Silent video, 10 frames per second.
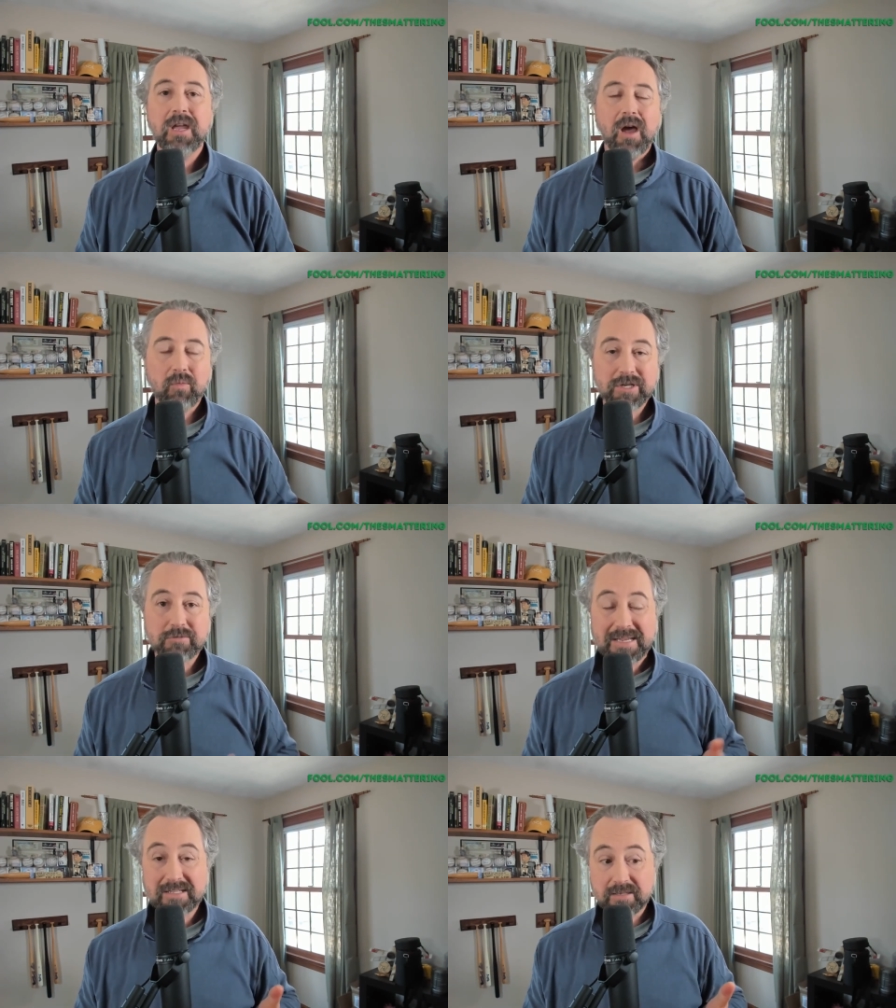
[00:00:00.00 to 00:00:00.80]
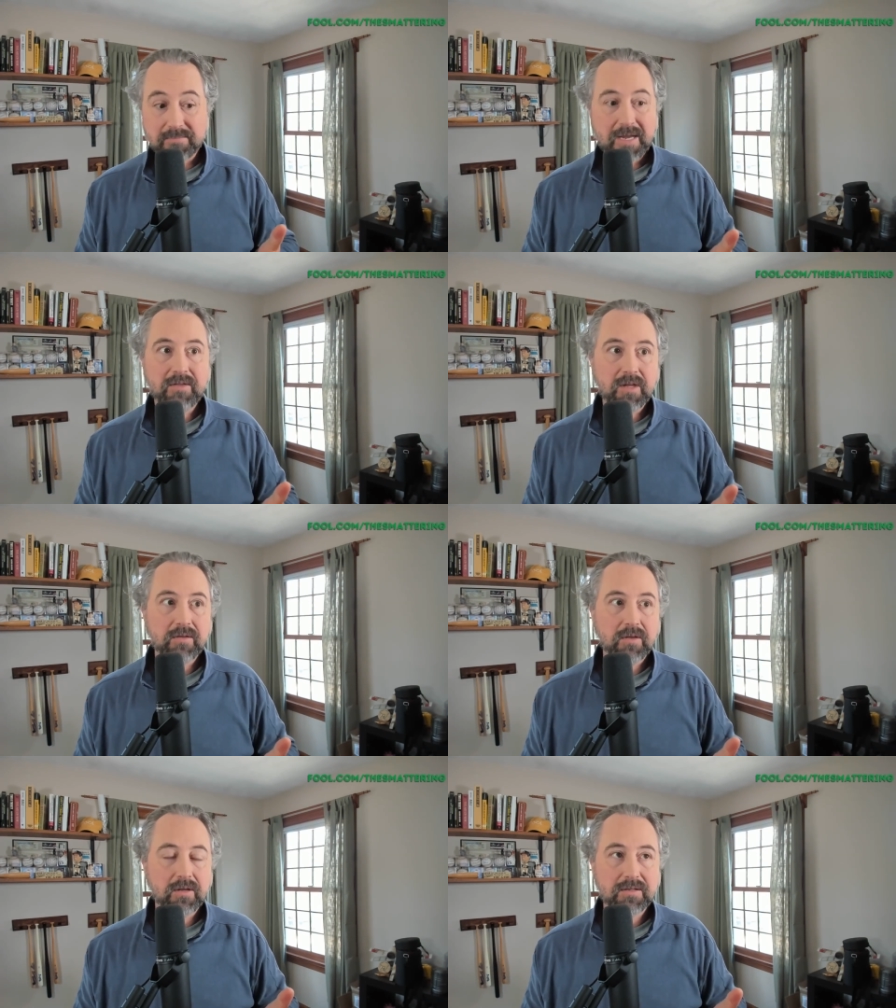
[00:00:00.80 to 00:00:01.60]
which means to me that,
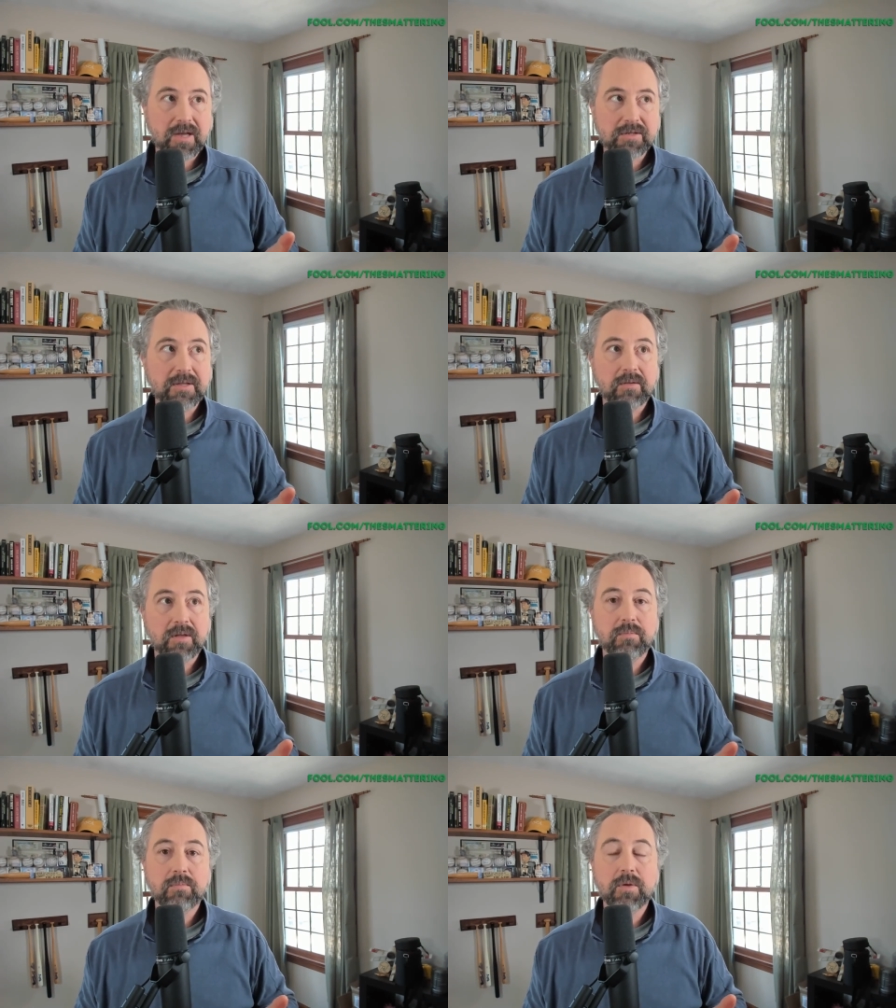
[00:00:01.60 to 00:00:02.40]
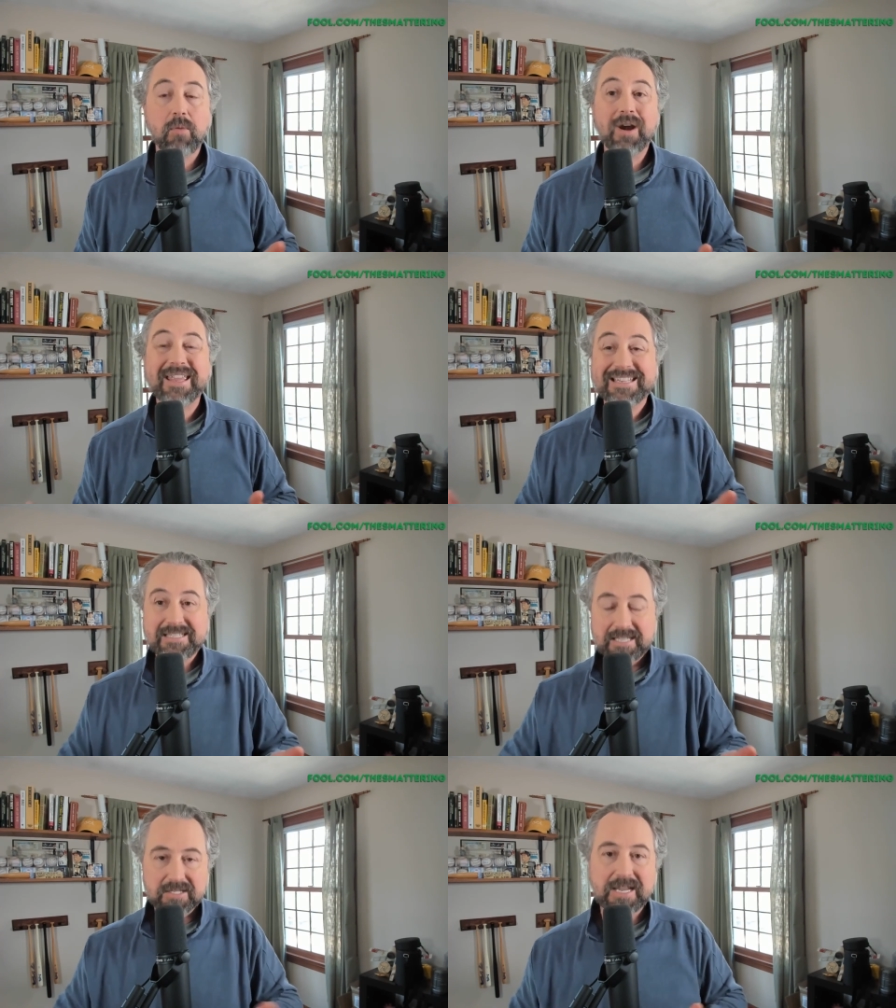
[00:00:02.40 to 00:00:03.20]
that tells me that the market is
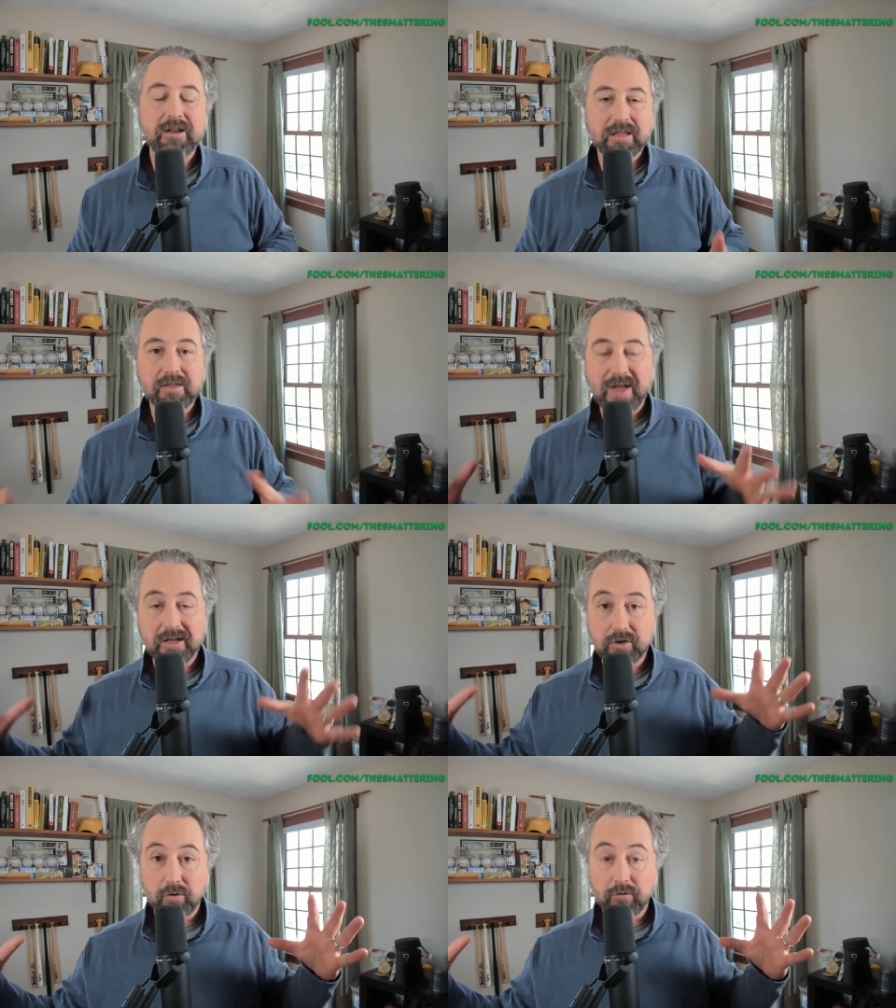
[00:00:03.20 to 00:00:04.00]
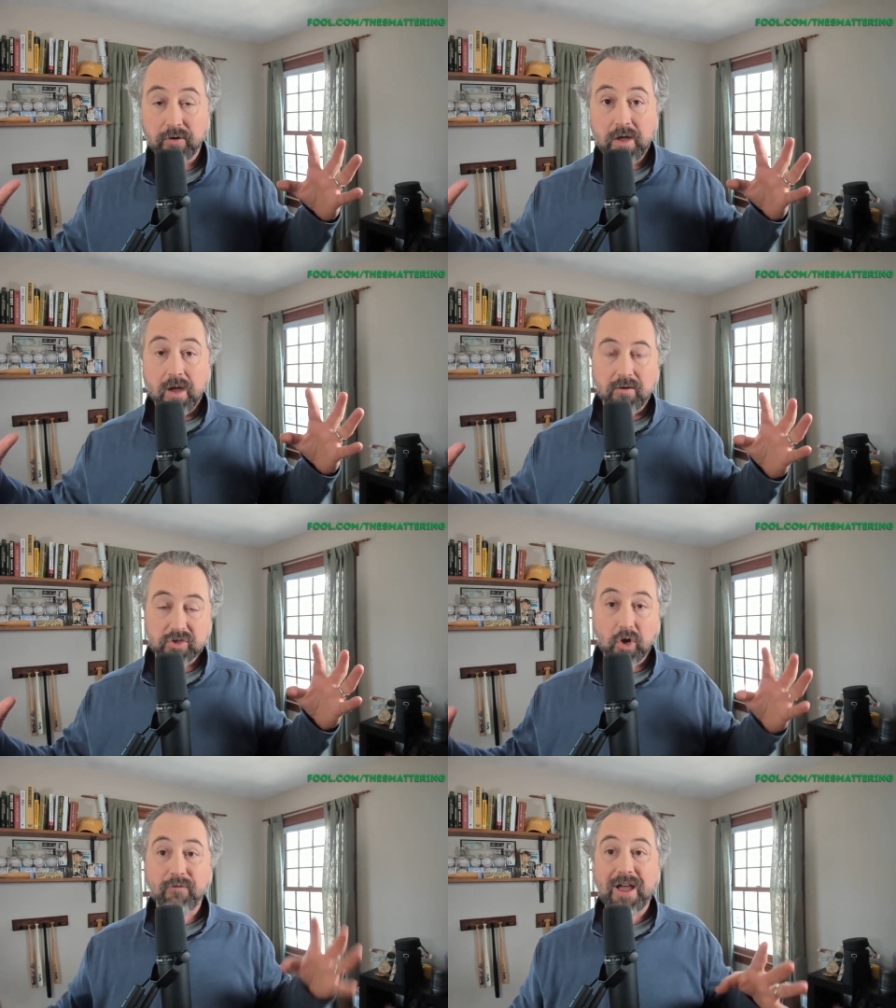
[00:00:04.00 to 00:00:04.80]
discounting the value of
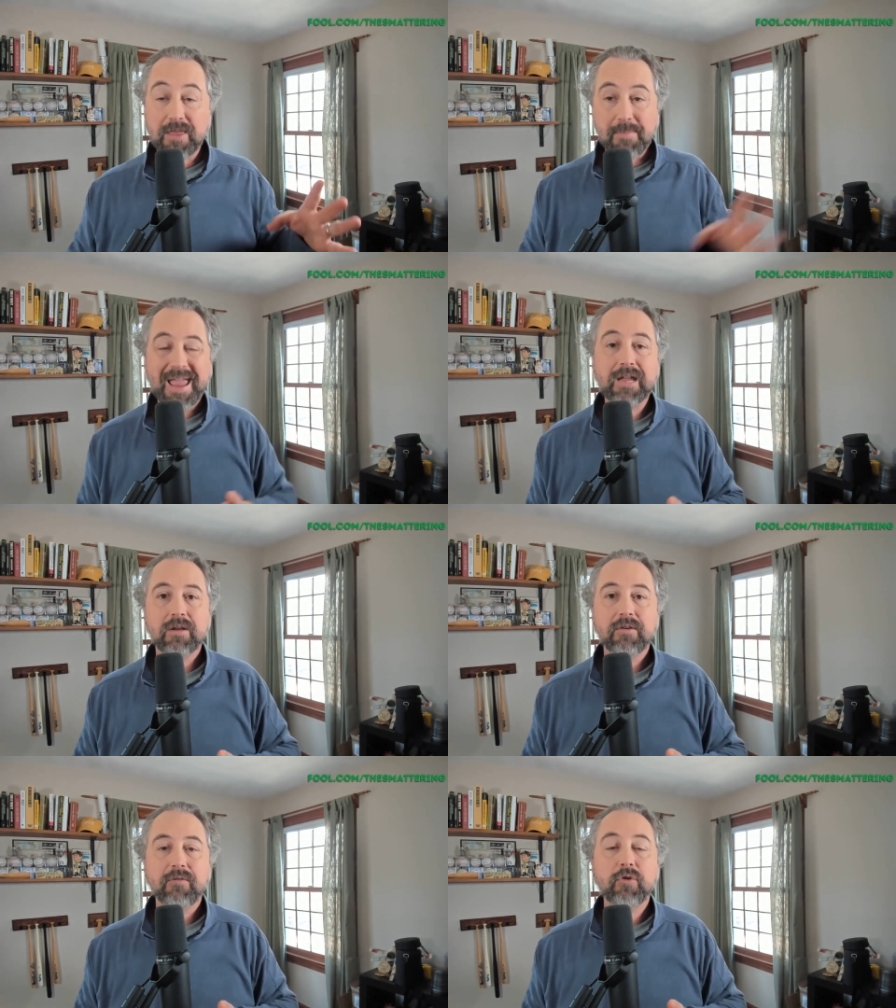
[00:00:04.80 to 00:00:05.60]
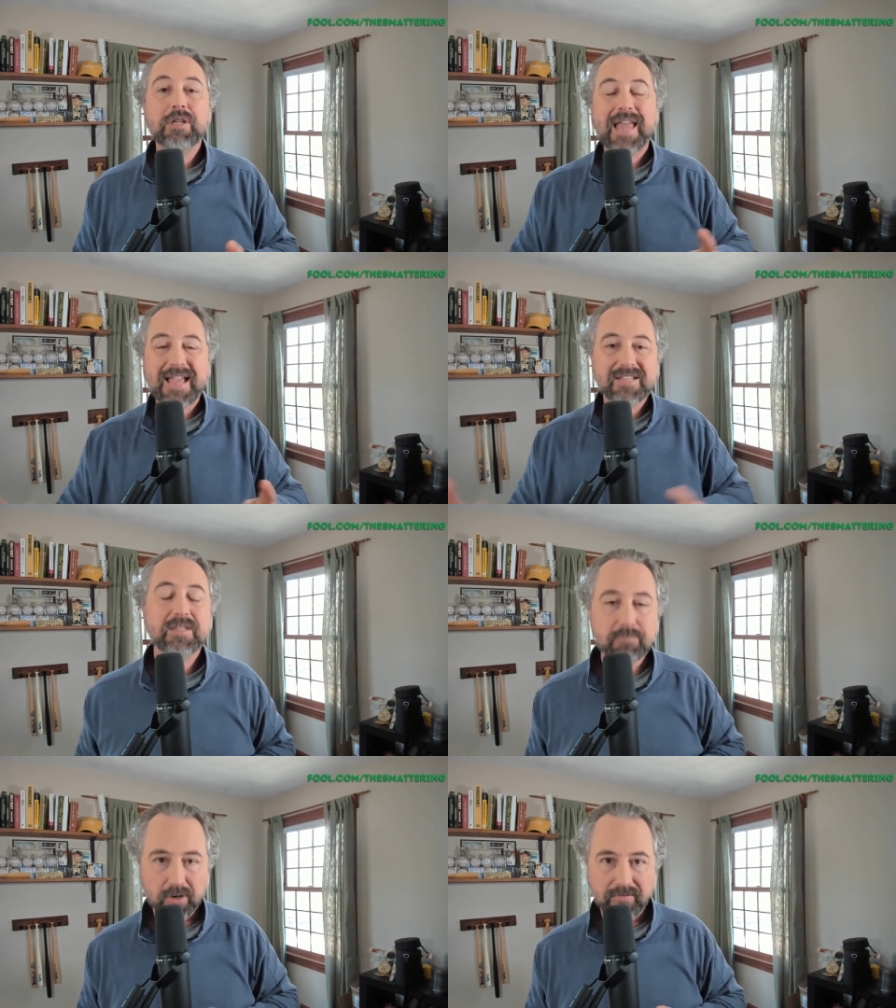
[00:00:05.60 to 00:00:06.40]
SoFi the bank for less than
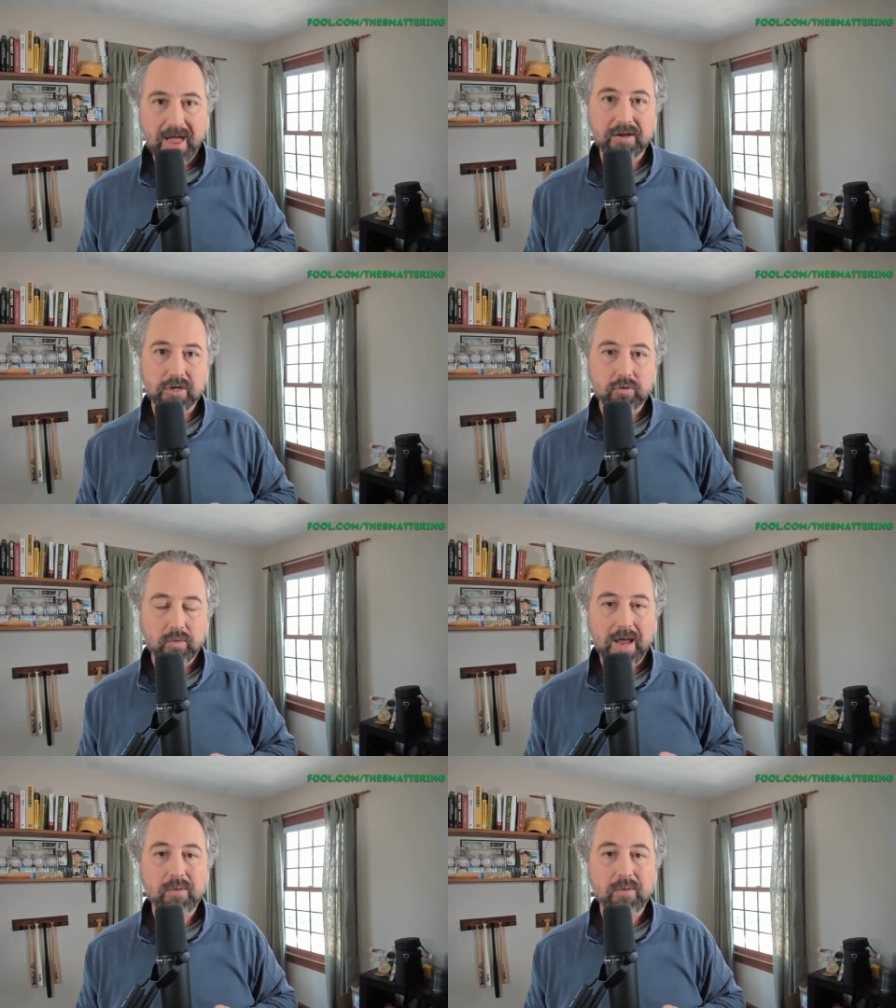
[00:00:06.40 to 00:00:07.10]
book value, right?